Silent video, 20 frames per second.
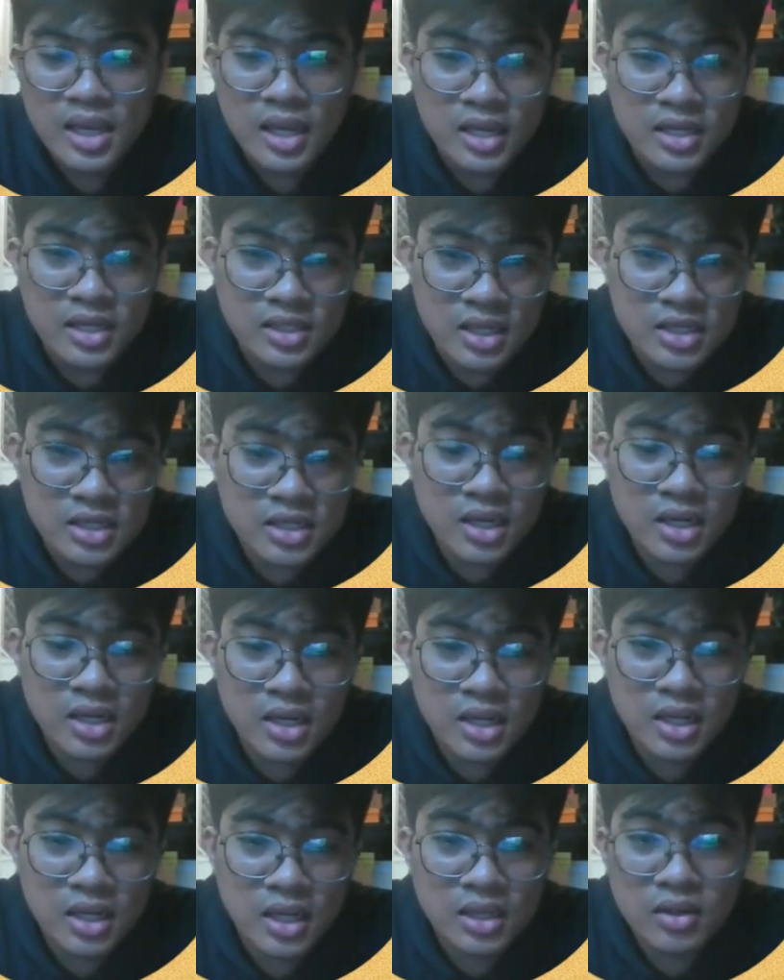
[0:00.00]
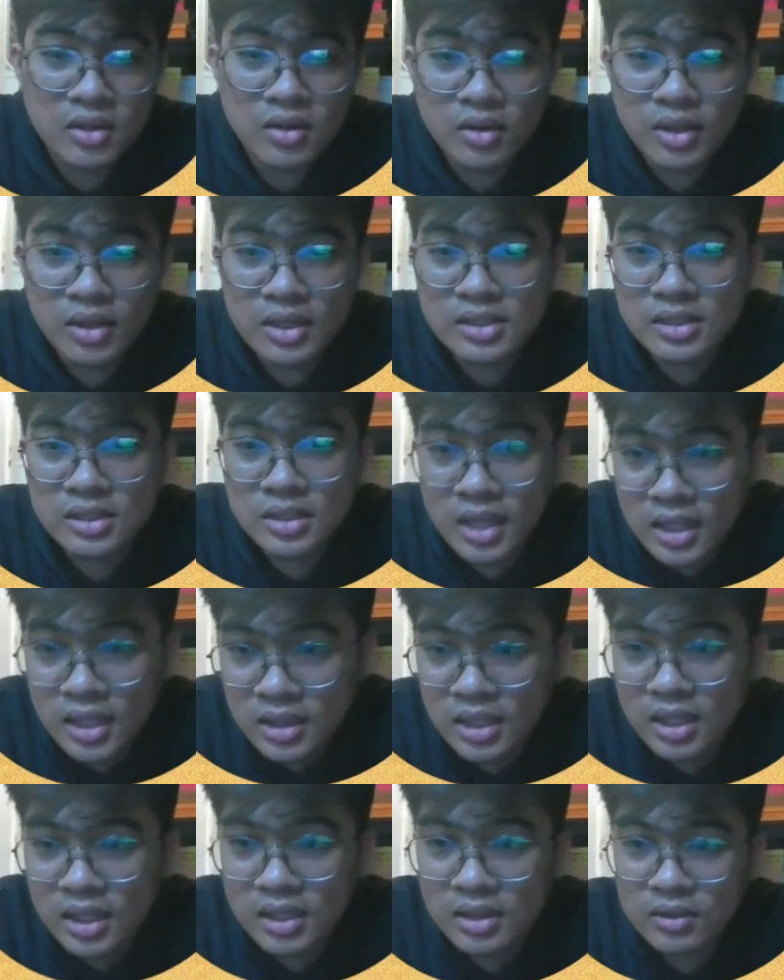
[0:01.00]
Essentially, it connects
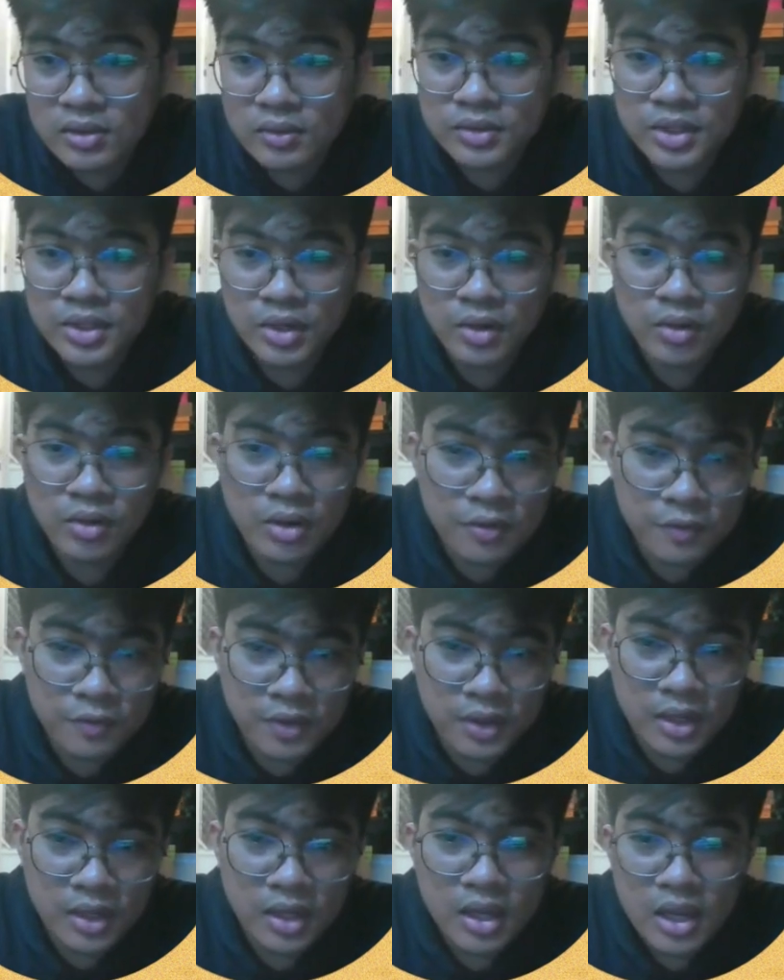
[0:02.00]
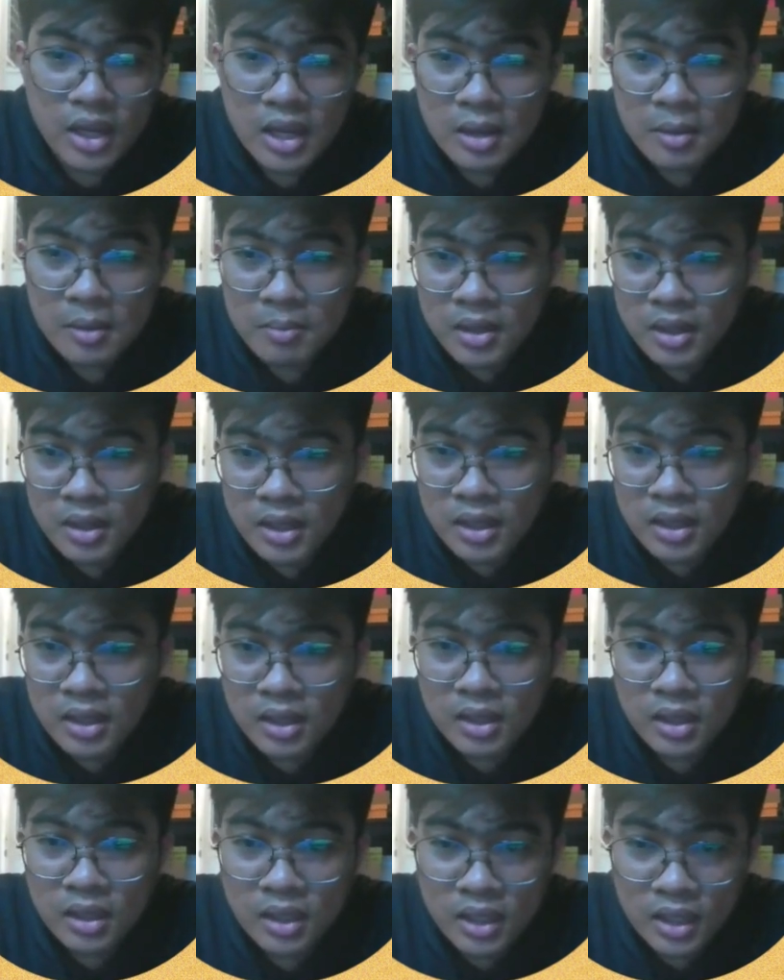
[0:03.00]
data to geography,
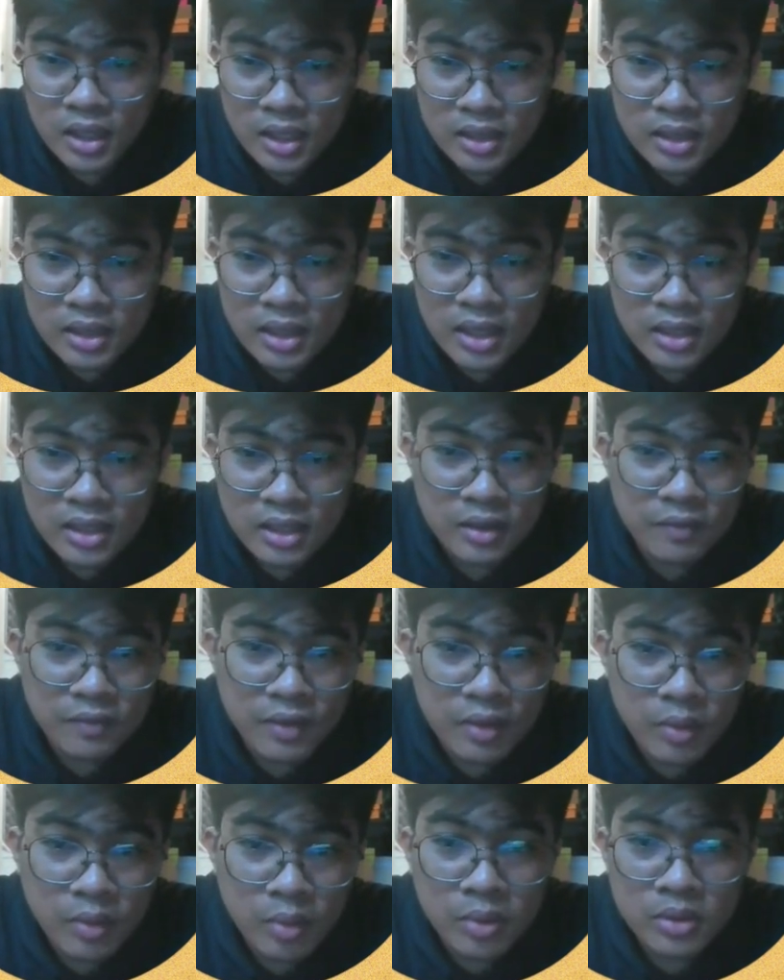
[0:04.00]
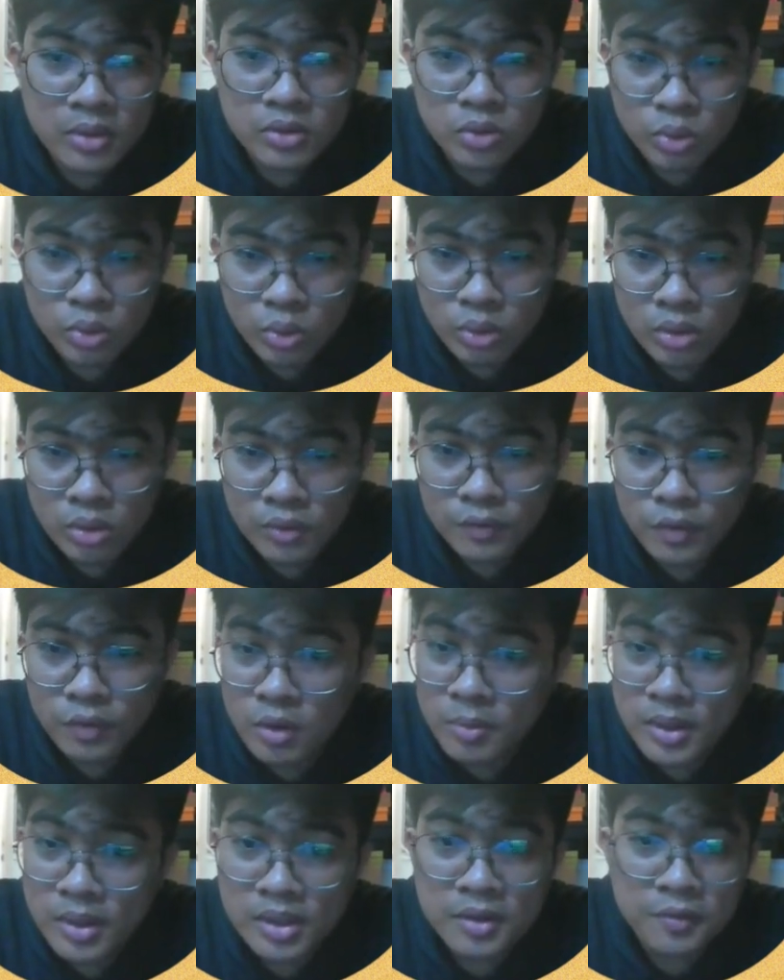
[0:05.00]
making it an invaluable tool
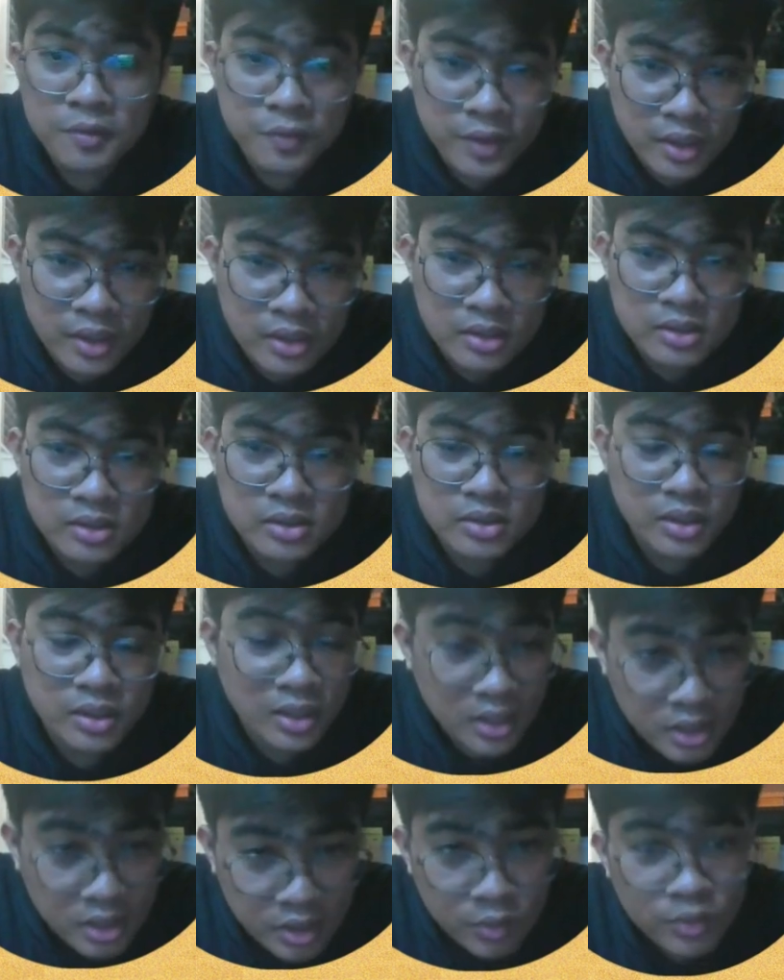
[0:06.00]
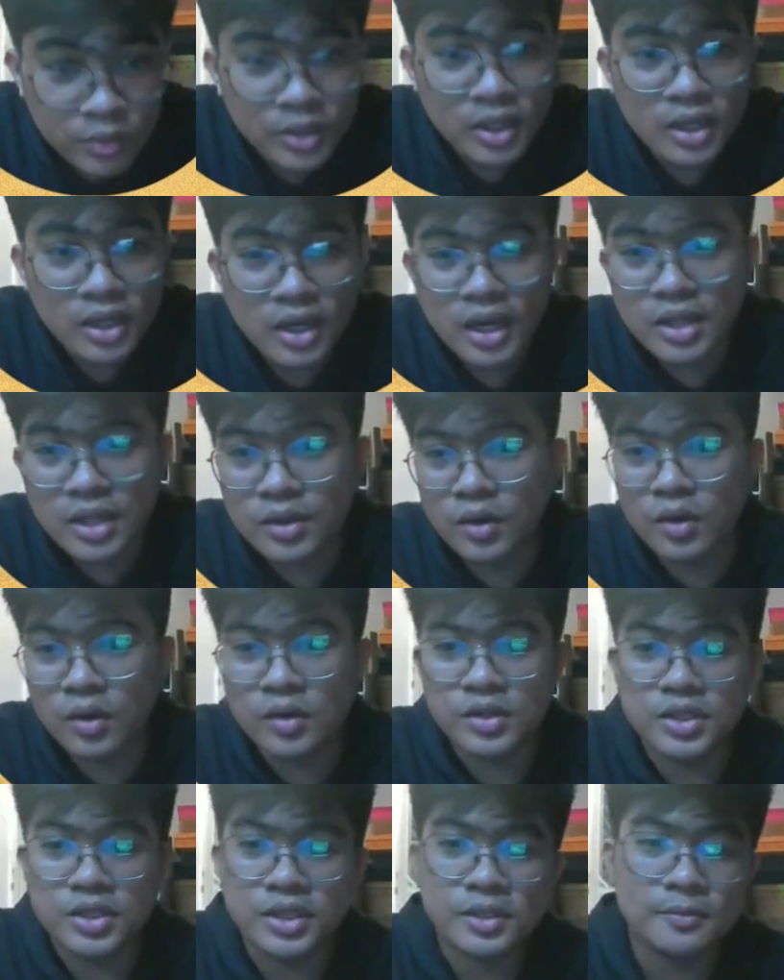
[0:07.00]
for many fields, including
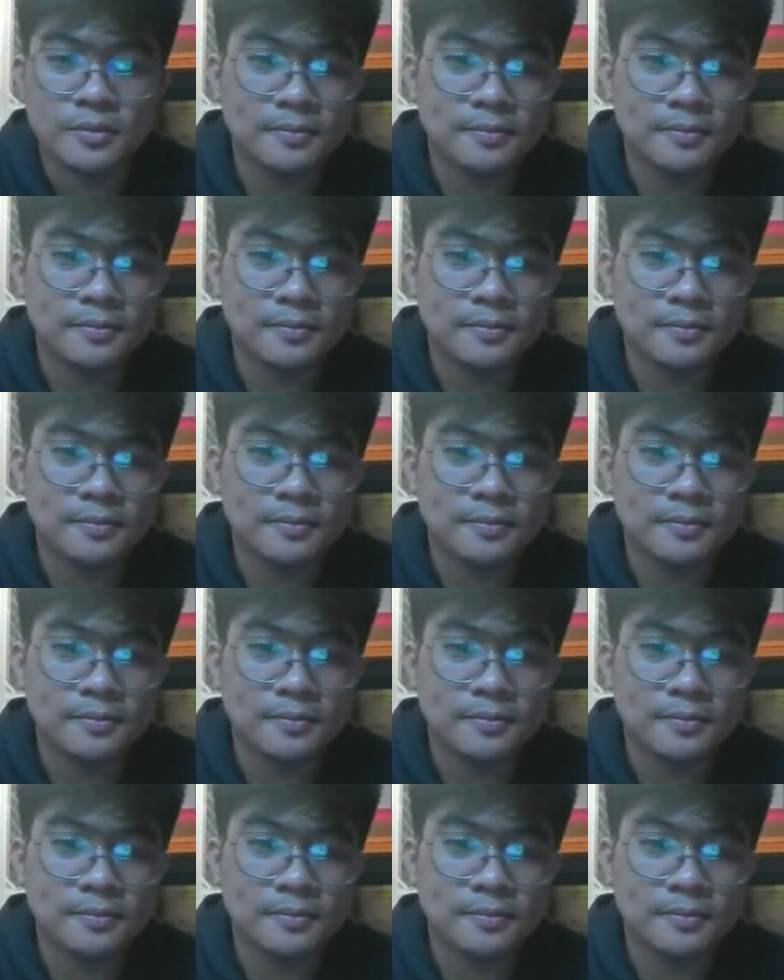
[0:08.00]
hydrology.